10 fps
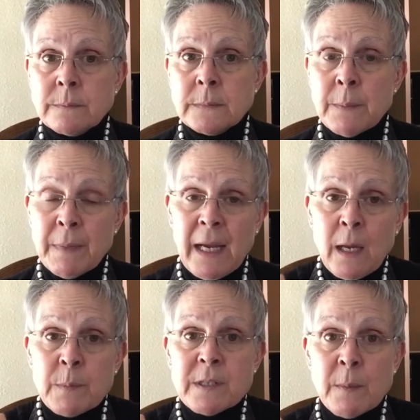it may
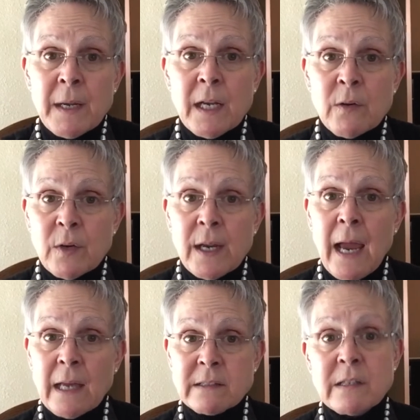help somebody who
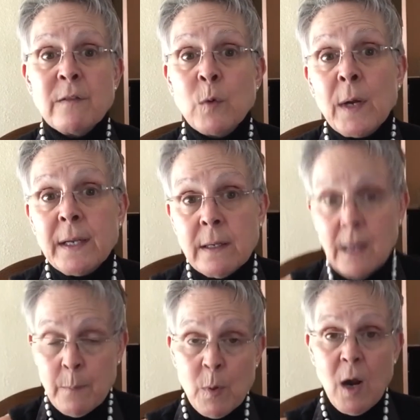has to avoid
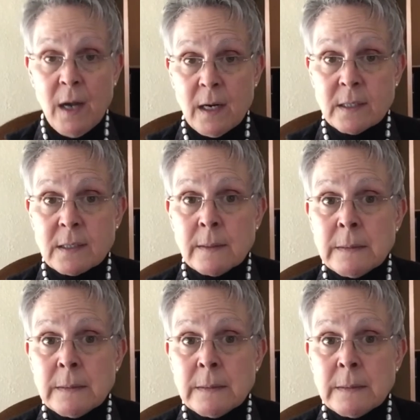nut products.